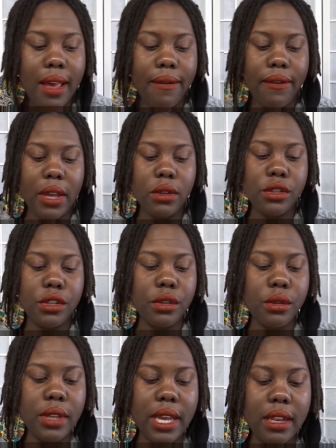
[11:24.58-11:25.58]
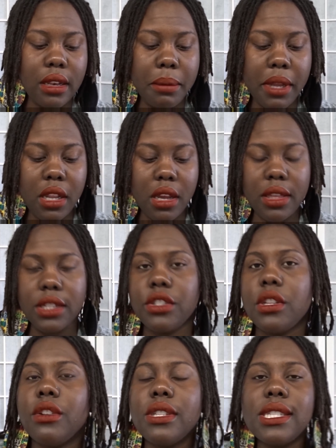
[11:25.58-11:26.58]
I found too that depending on the
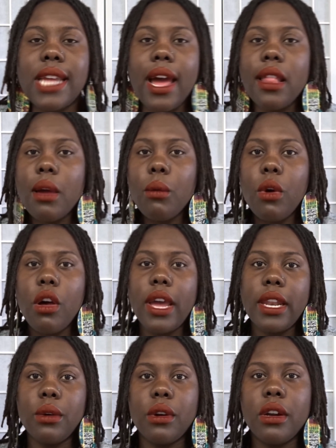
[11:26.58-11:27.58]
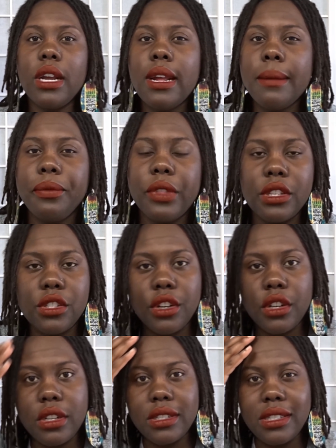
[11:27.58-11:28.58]
certain style I want or the
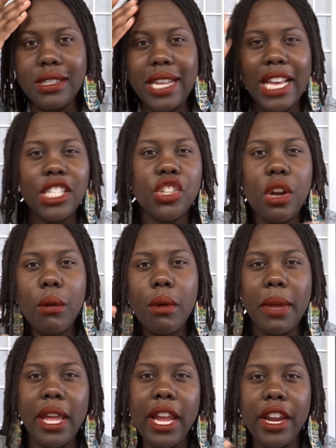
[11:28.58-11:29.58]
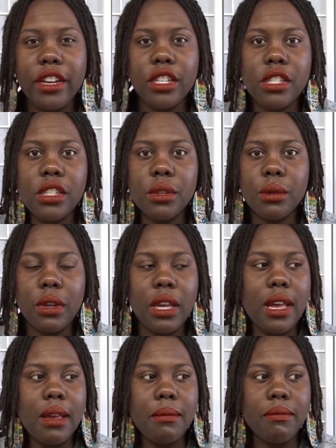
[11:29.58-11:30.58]
certain texture I want my hair to
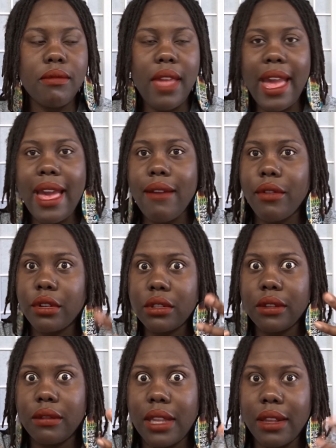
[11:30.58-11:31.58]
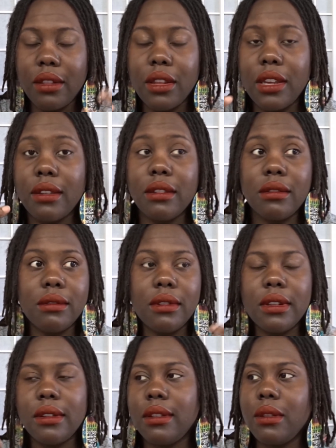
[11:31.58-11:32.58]
have, or to the
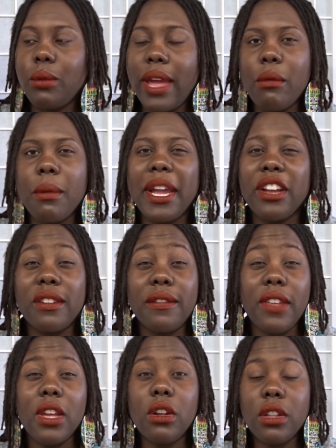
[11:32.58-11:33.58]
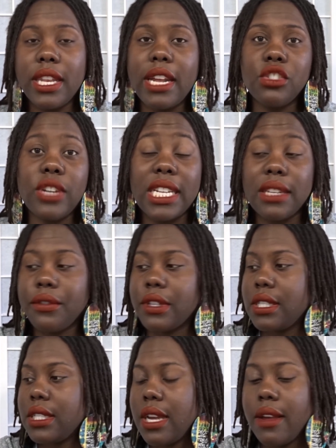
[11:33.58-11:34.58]
way I want my hair to feel, then I'll try
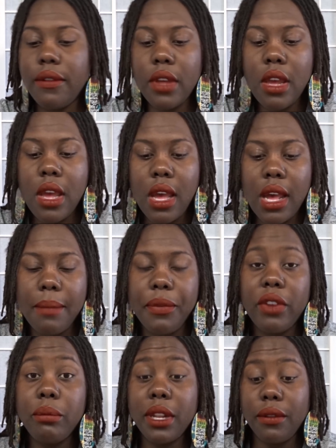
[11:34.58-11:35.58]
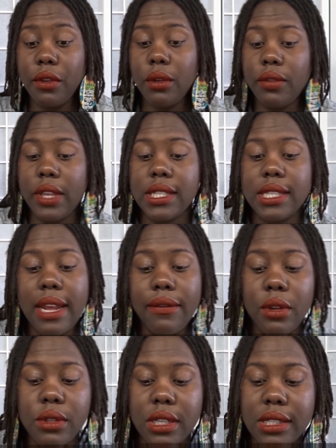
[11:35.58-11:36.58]
different stuff. There have been a few things that I've
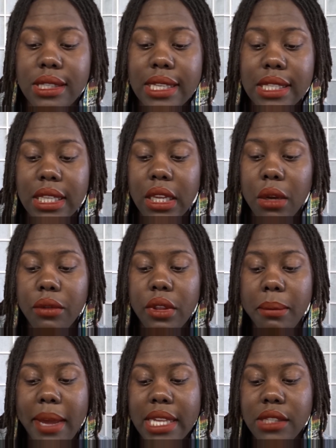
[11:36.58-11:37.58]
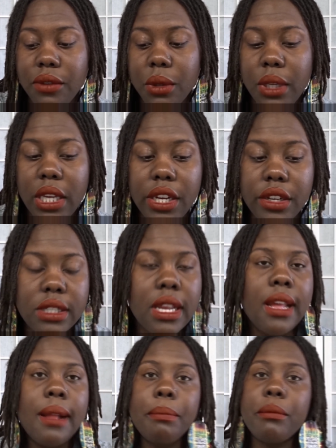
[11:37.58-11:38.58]
used consistently over the past few years,
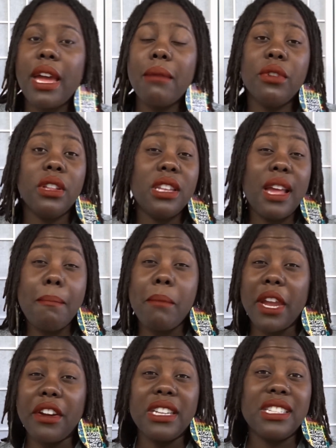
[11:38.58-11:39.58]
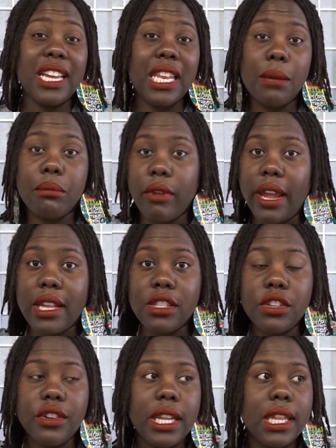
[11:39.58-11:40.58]
but I'm really not married to any
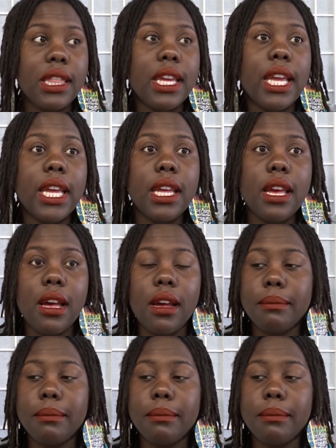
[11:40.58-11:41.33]
brands or anything.